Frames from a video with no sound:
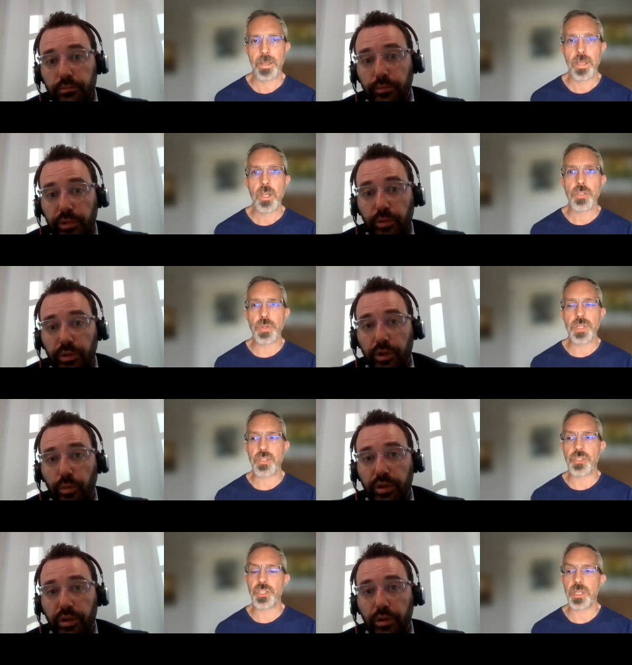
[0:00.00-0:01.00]
Speaker 1: With, with,
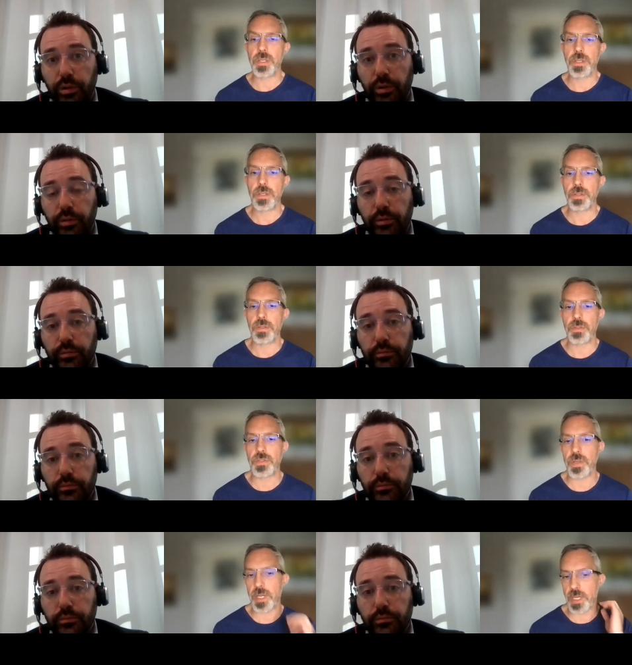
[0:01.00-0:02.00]
with,
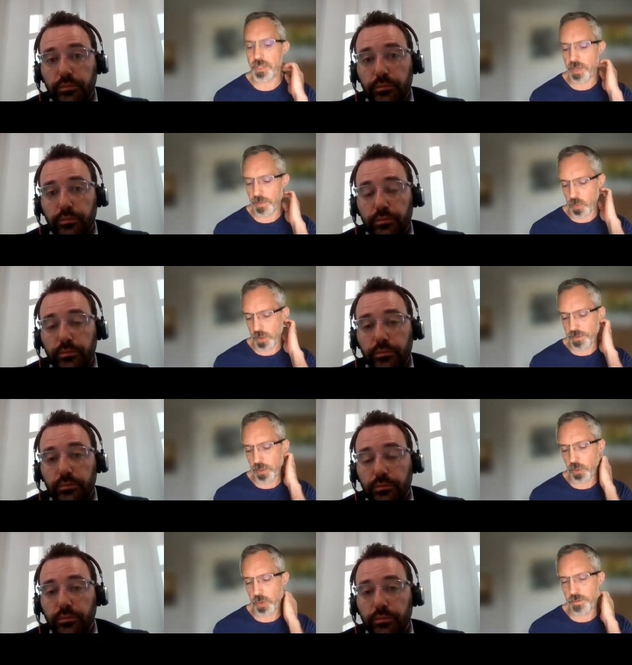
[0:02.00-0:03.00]
Sorry to cut you off. I was wondering if
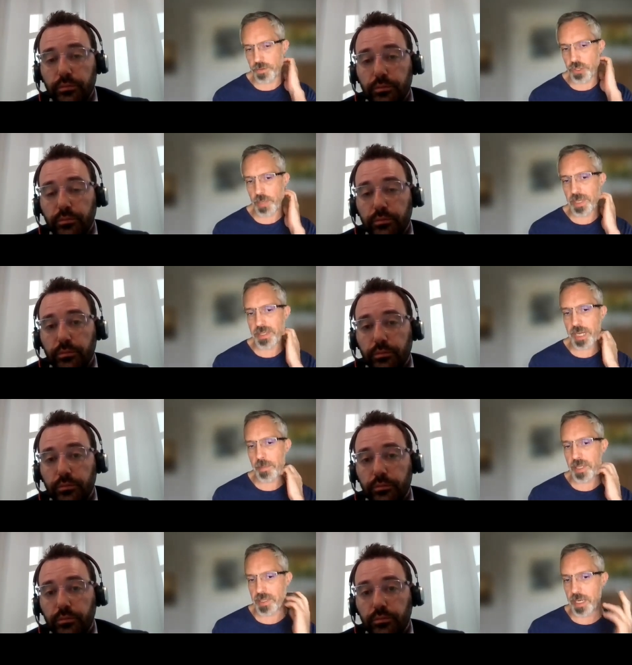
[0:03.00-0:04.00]
you knew if Jamie
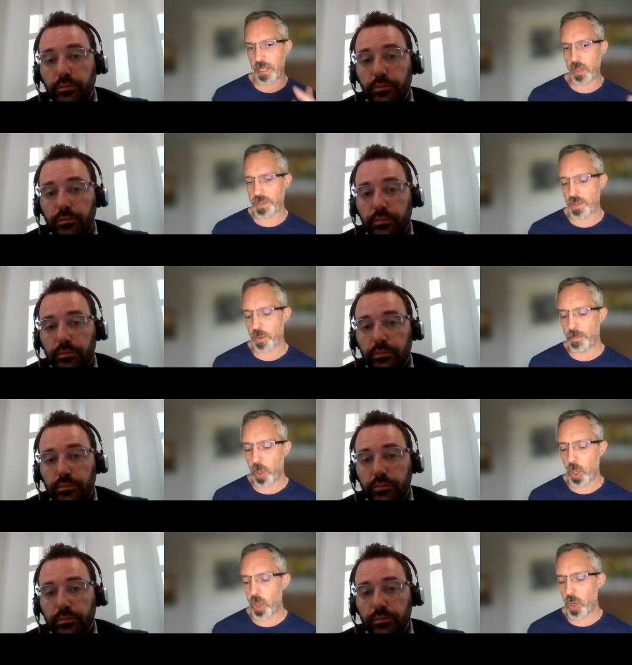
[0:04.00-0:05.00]
Dimon's got a crystal
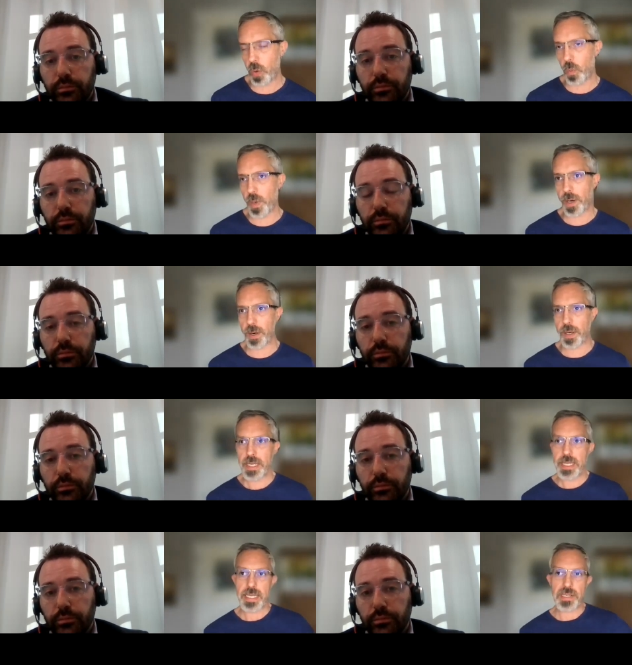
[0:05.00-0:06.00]
ball where
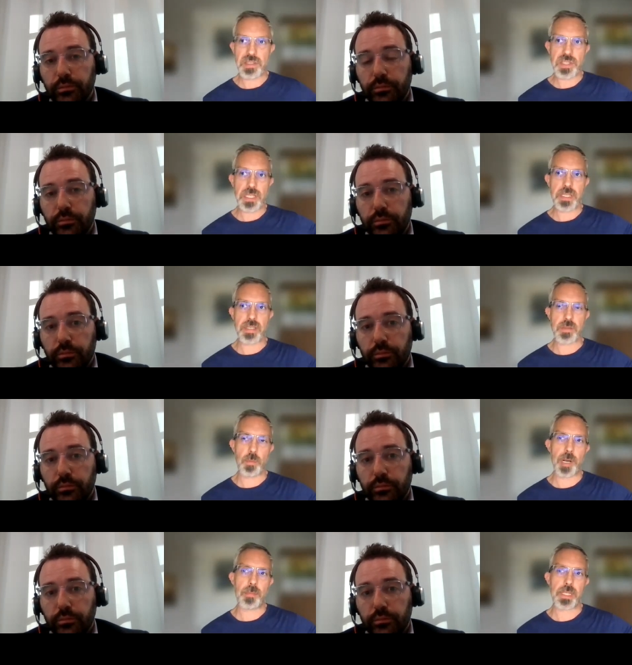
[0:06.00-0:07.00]
he's seeing this
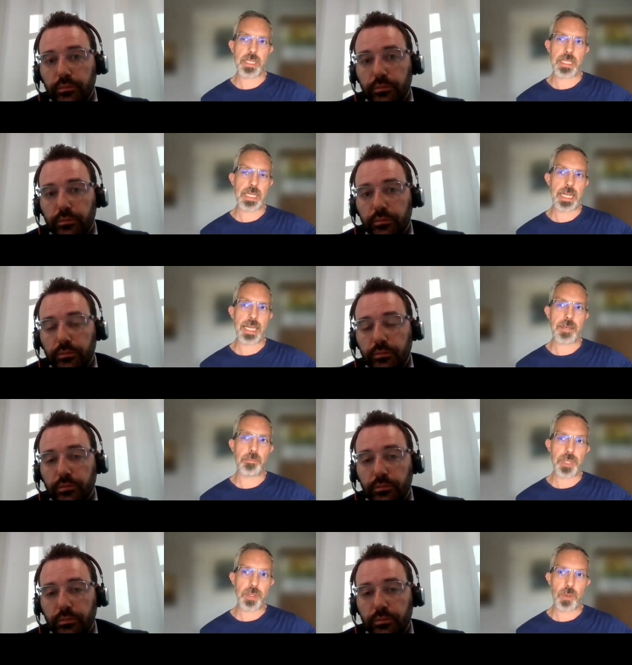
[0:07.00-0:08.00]

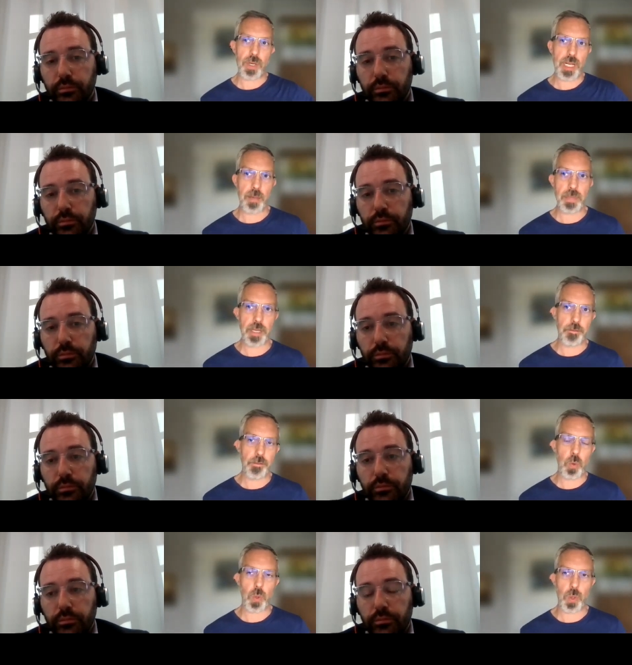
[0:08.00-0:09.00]
Republican-led bill come in
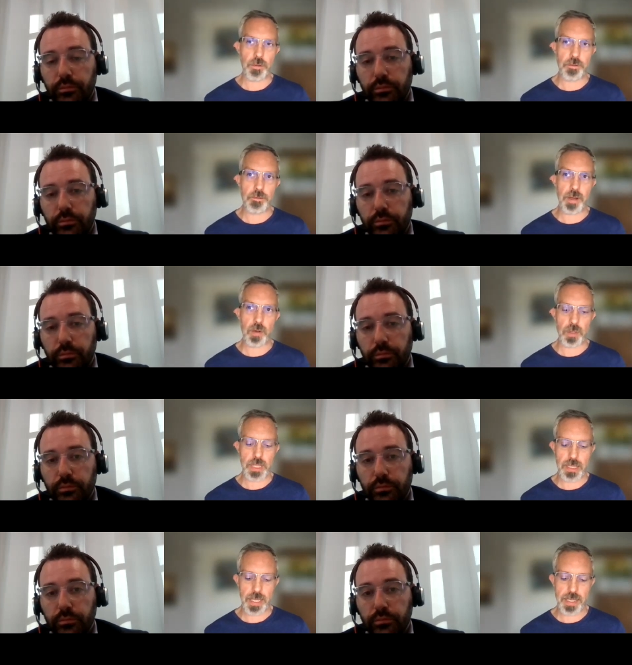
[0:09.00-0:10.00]
for federal
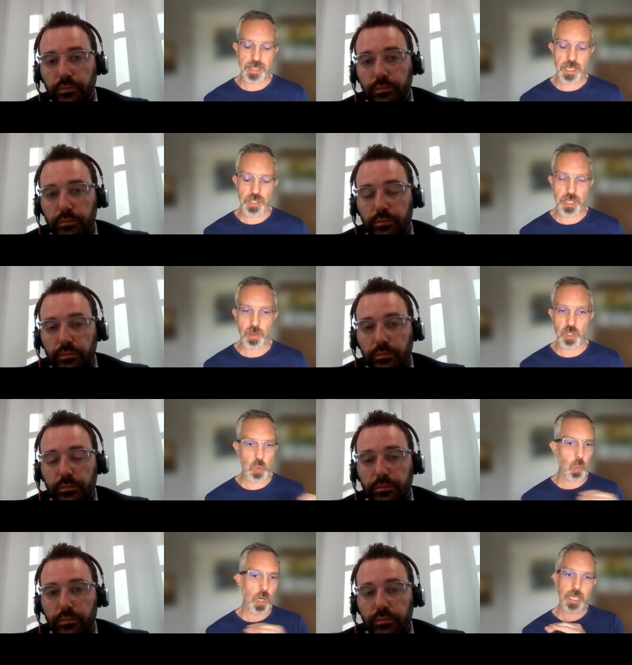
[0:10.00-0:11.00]
legalization and
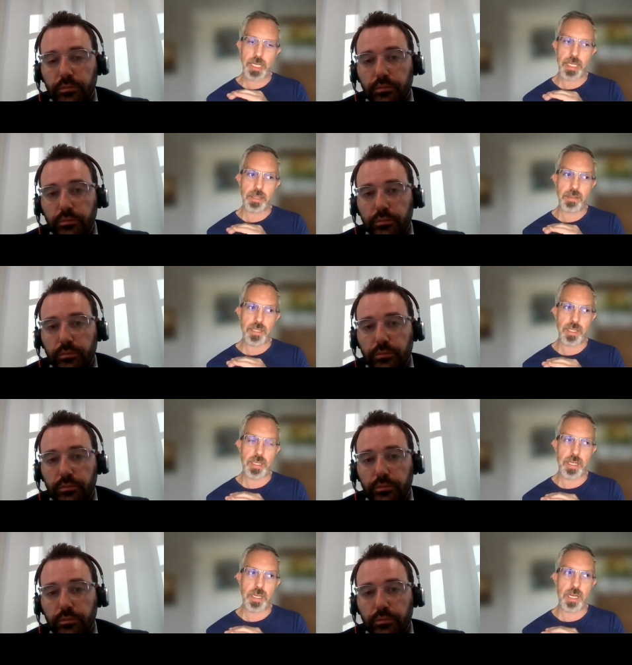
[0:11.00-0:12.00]
just wanting to to
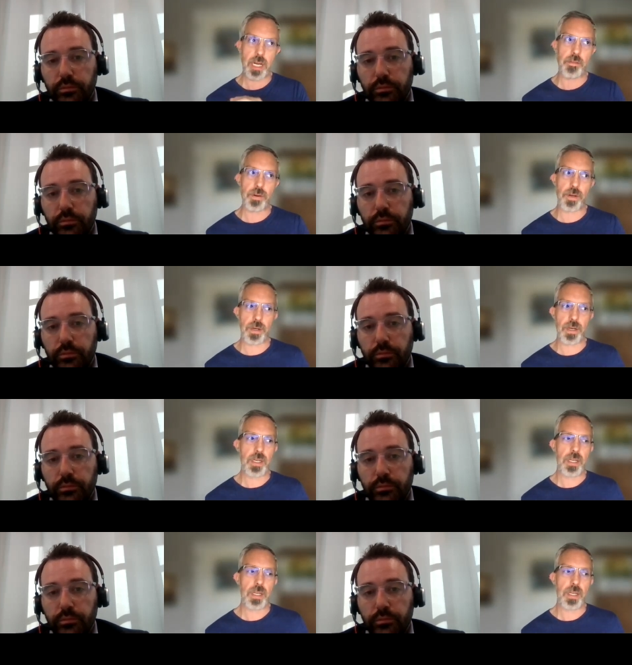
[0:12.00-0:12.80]
cover